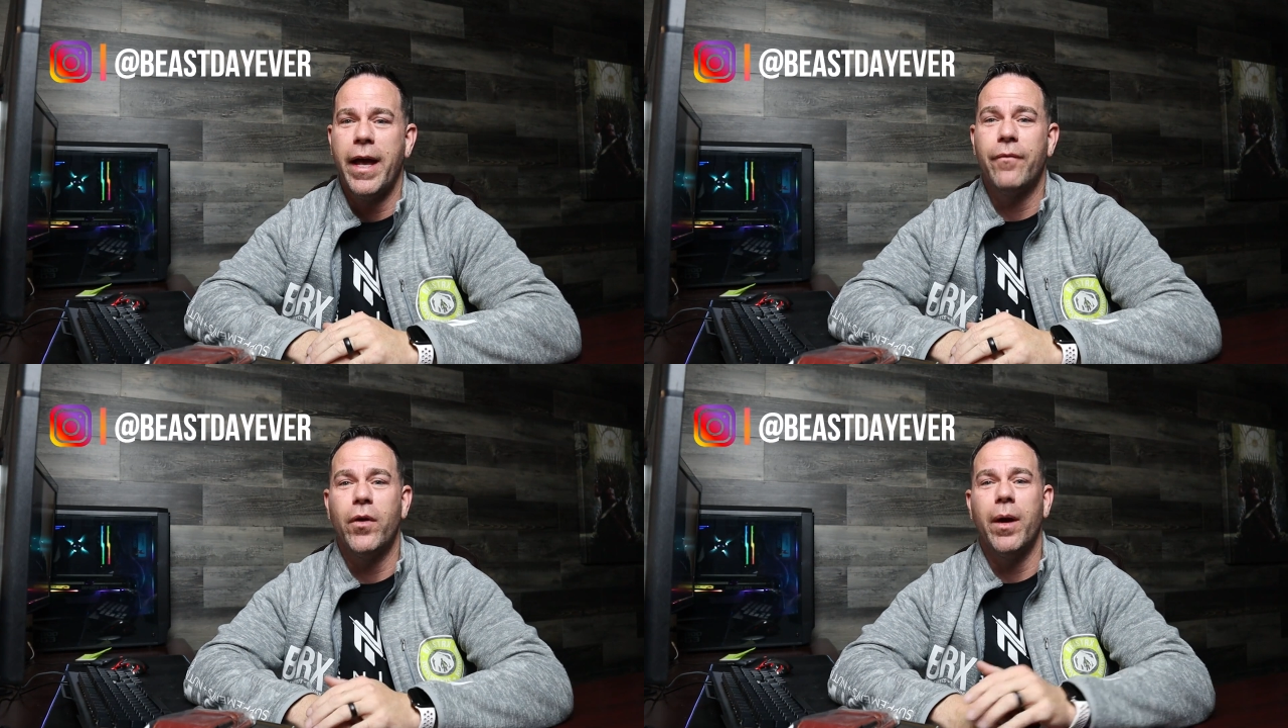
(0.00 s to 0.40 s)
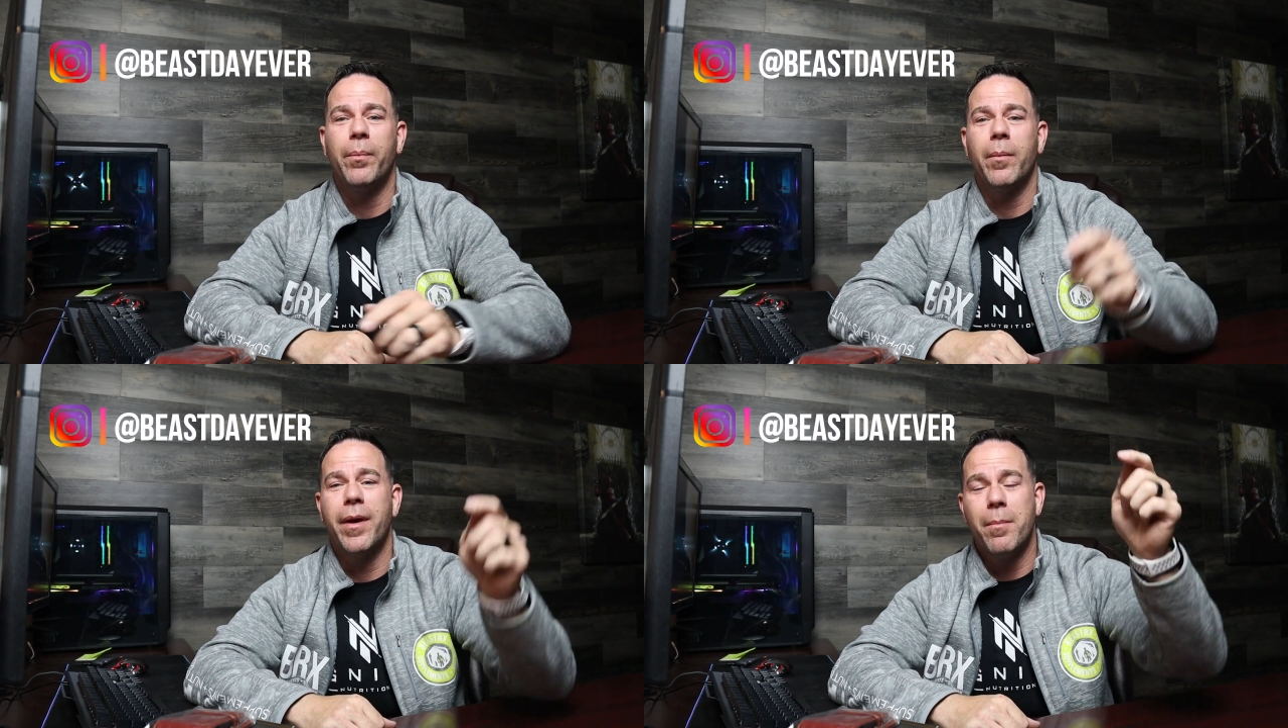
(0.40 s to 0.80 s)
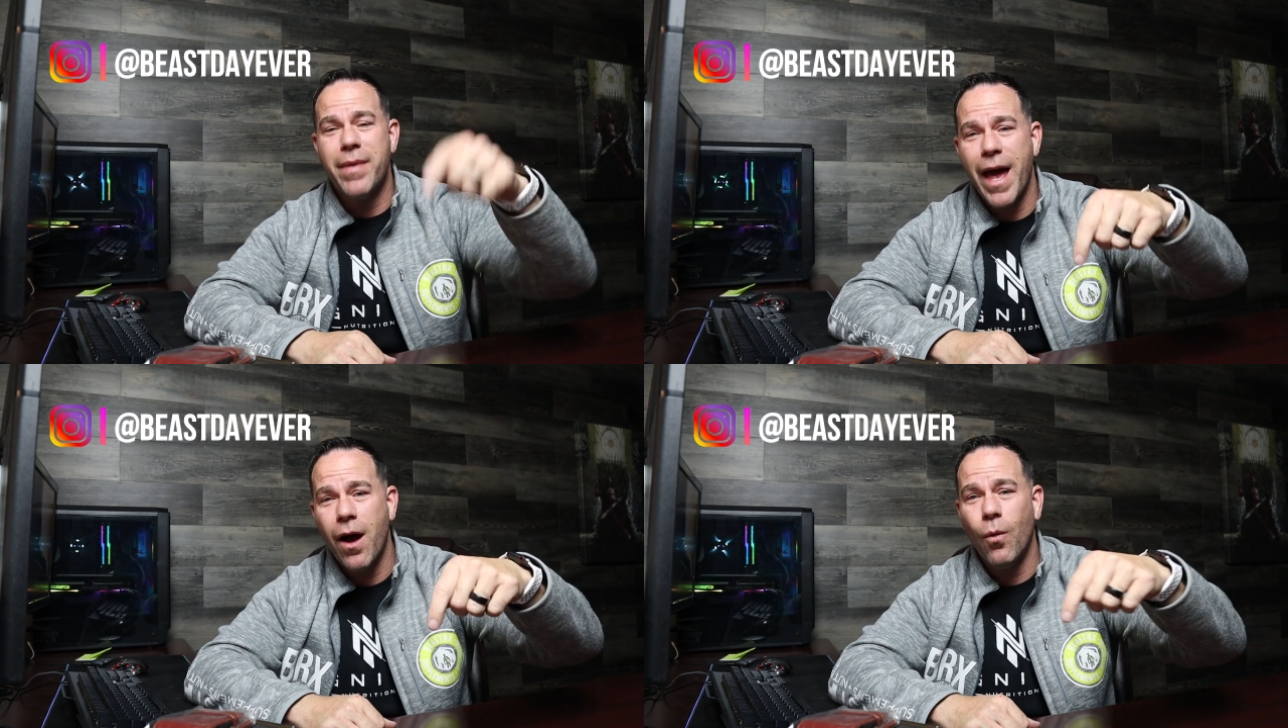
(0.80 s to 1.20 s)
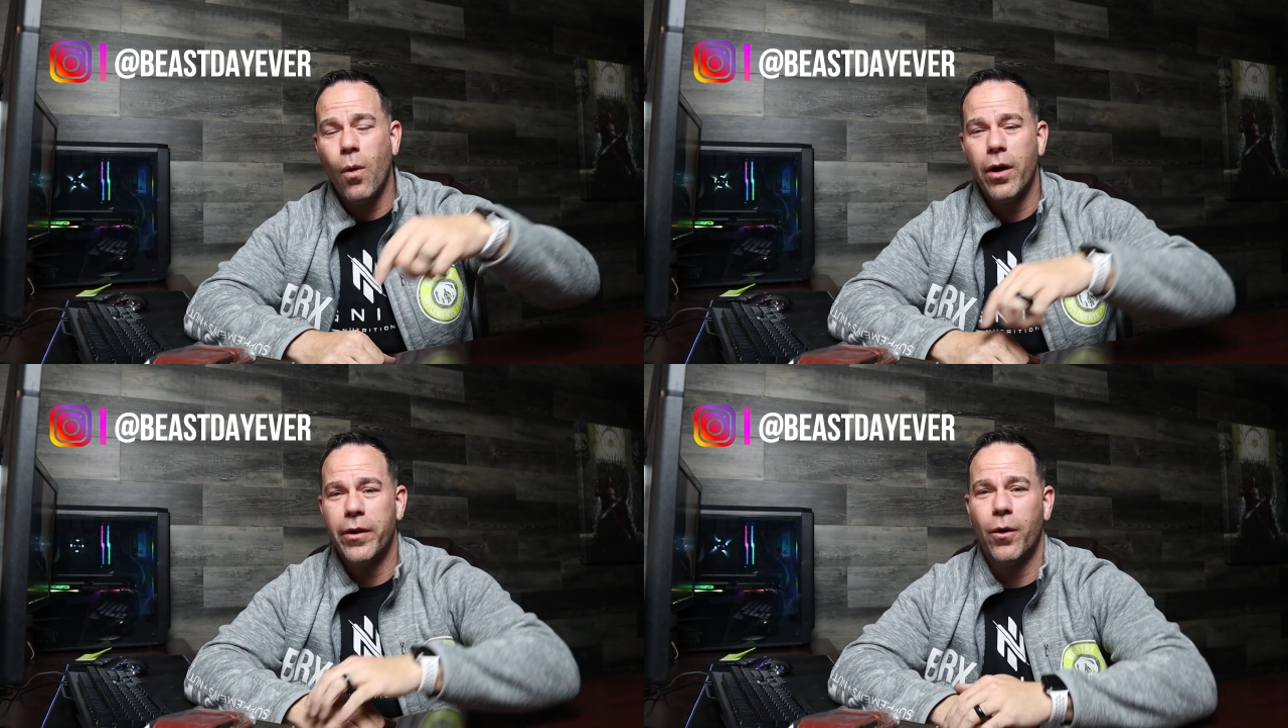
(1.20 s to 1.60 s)
And if you implement them now
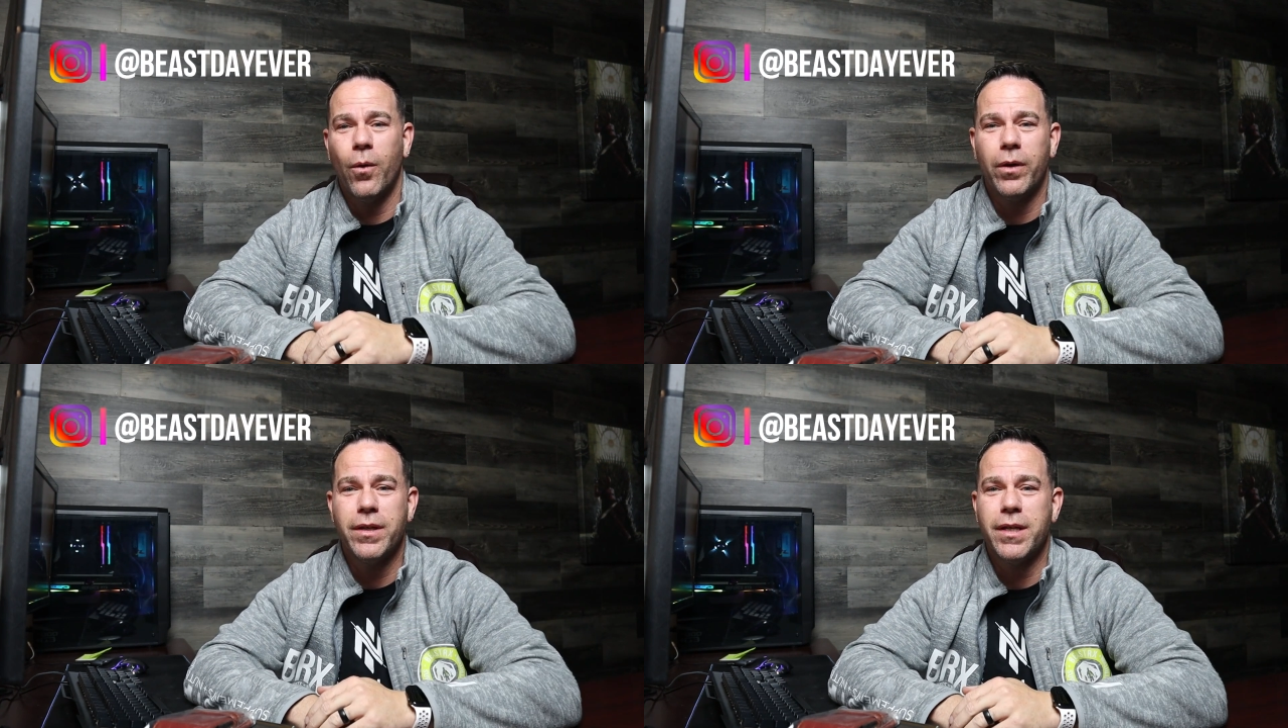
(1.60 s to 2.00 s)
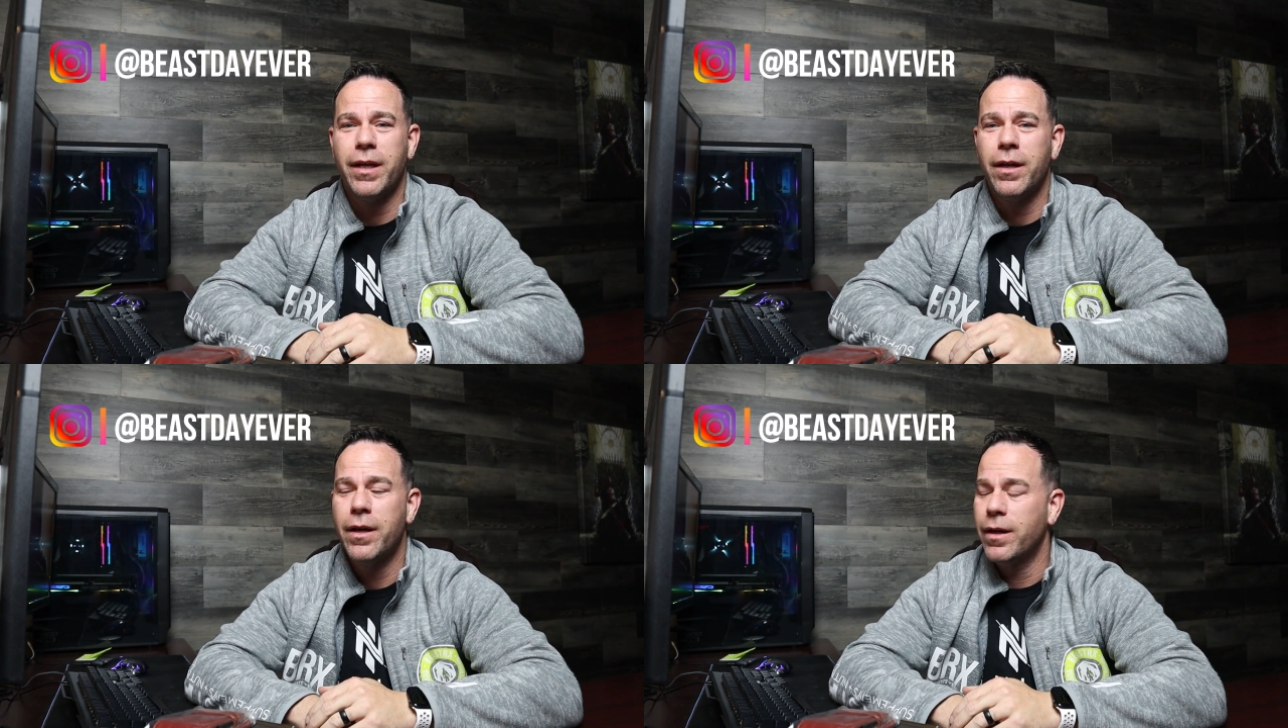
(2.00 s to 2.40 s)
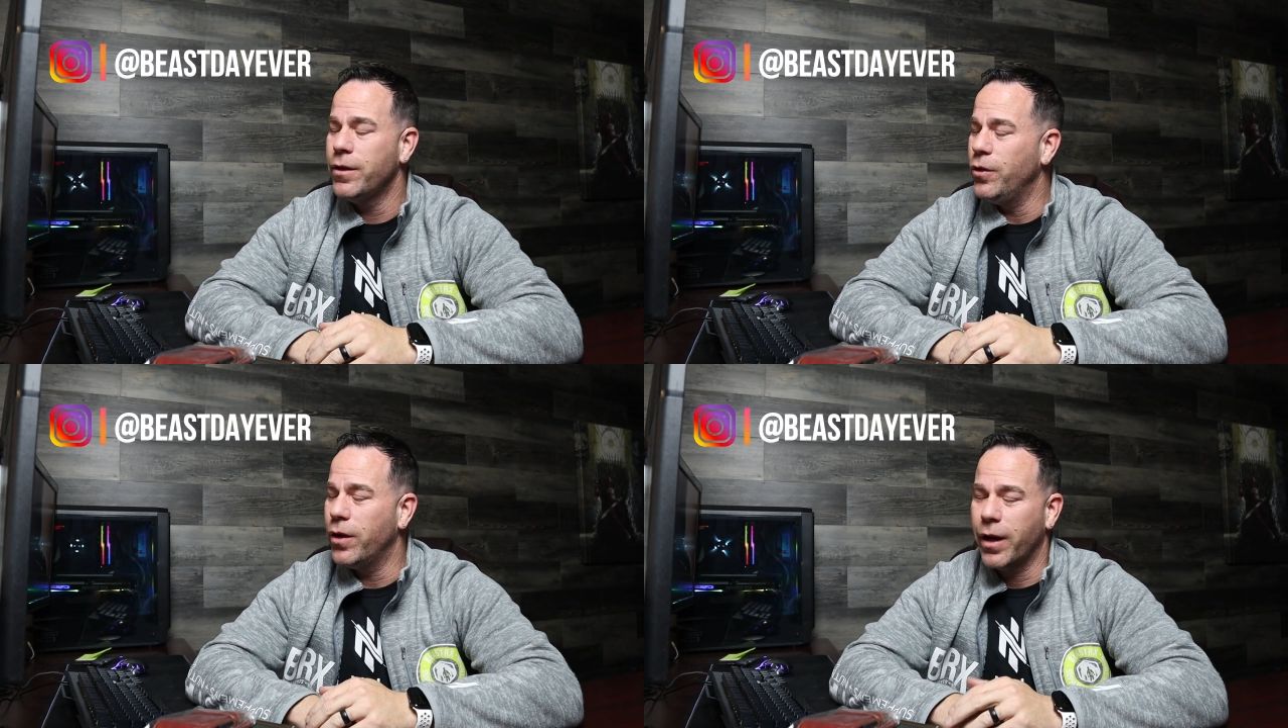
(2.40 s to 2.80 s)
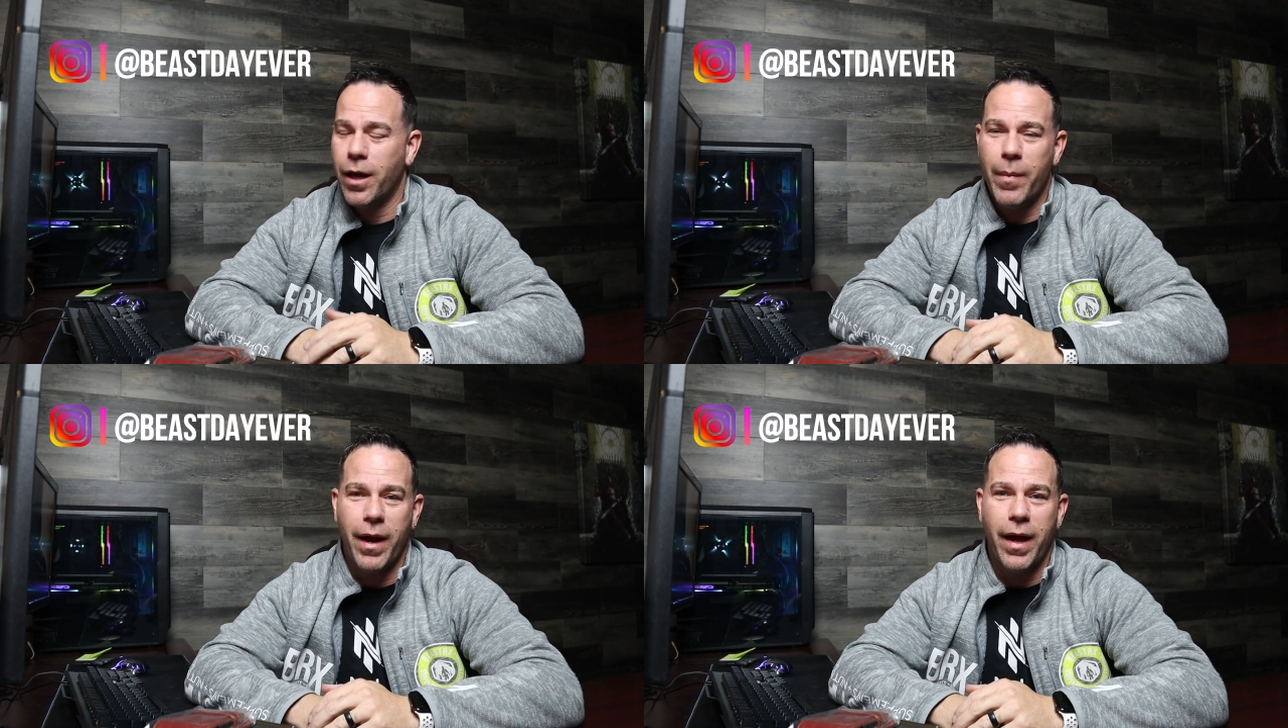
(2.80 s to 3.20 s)
while you're in quarantine, you're gonna
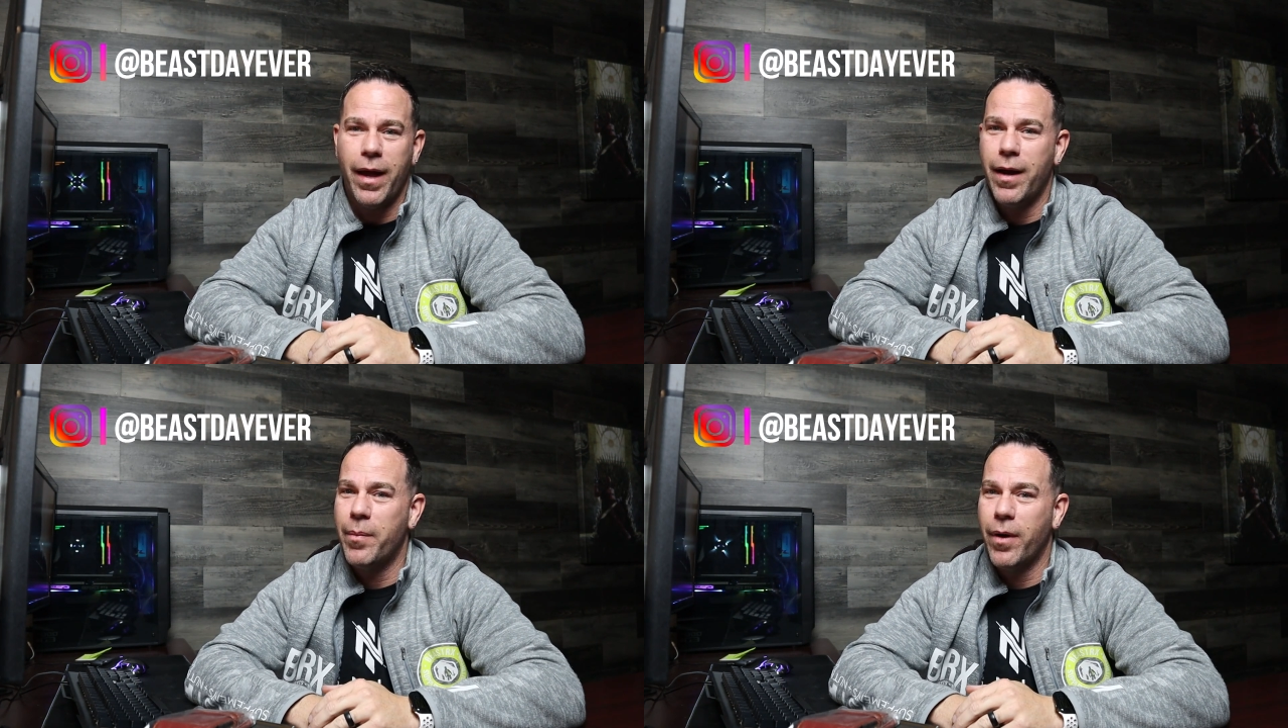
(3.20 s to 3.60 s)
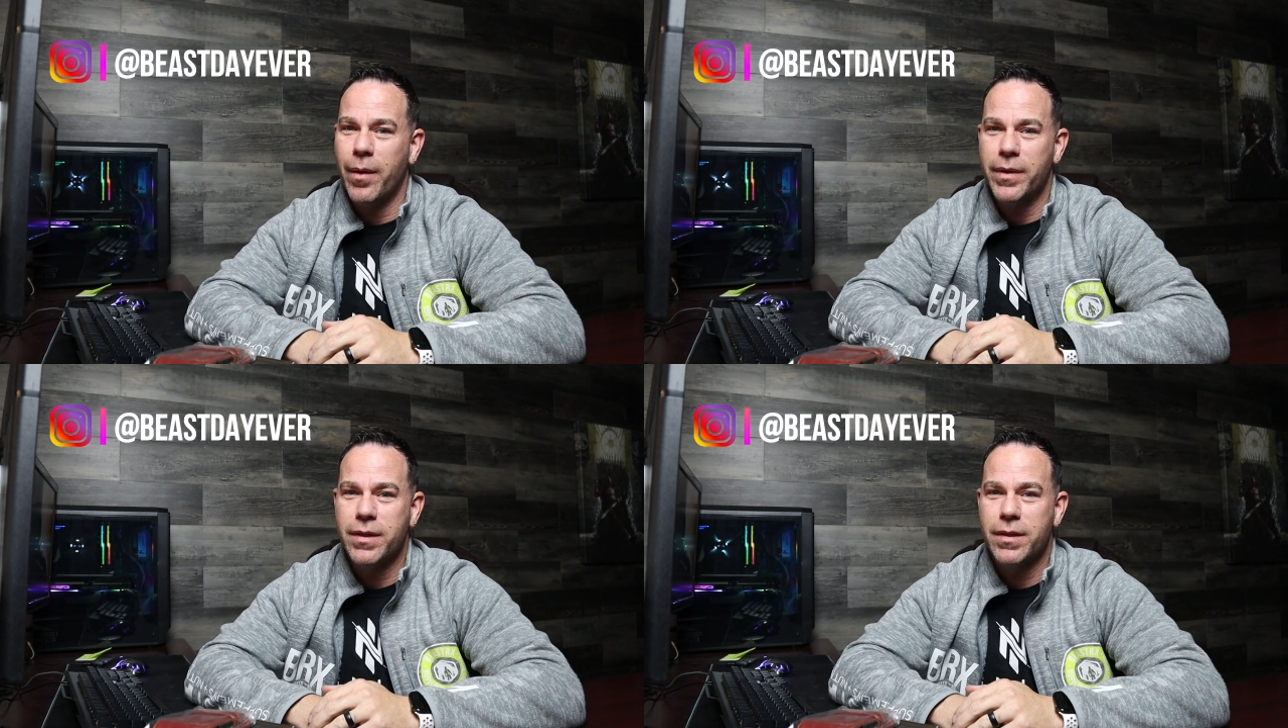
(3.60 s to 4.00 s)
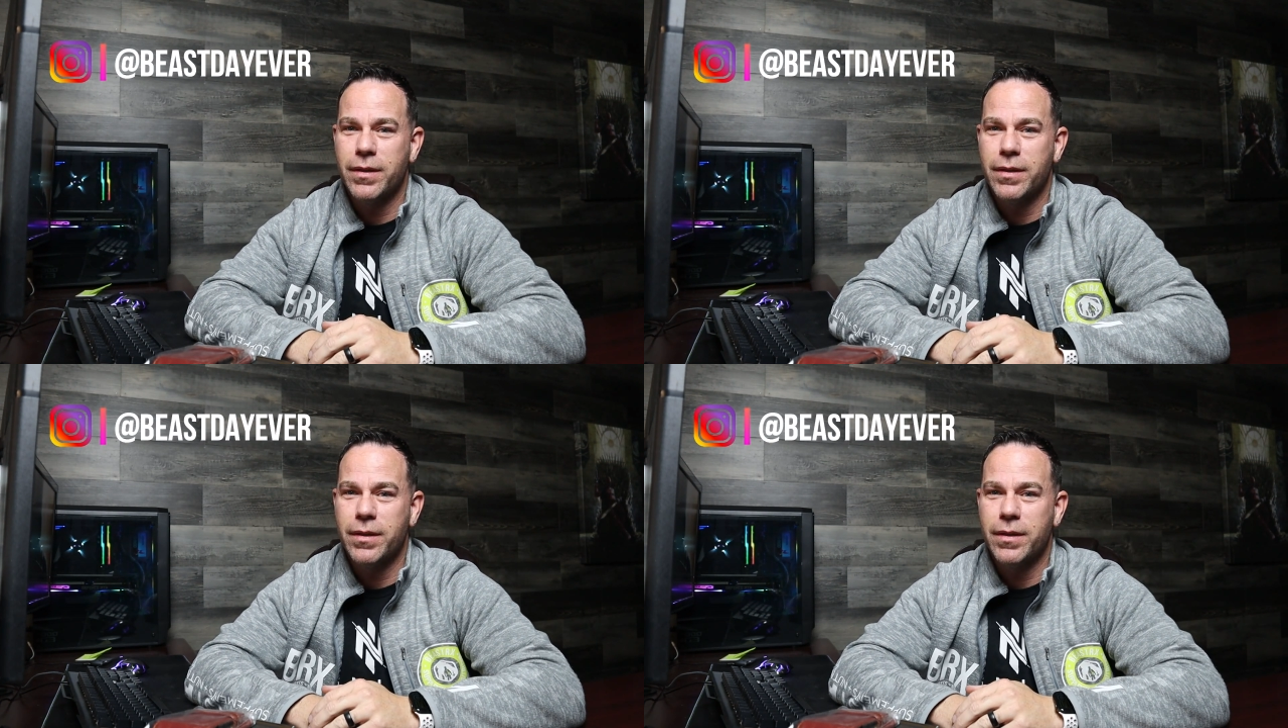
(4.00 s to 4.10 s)
come out ahead, I promise.